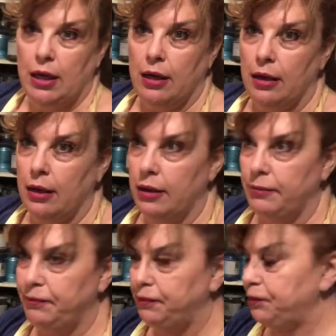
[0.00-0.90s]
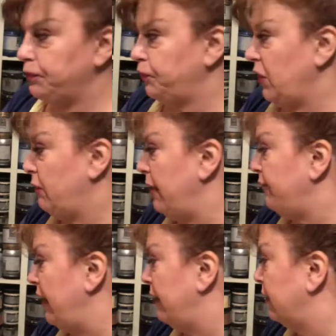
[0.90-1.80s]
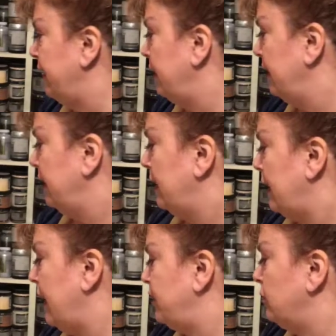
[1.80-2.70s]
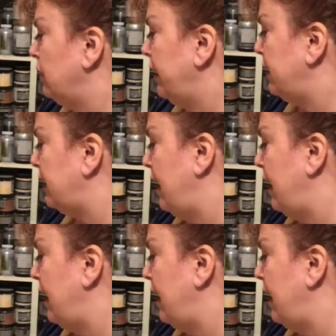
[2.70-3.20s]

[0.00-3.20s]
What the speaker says: Quite frankly, I don't like the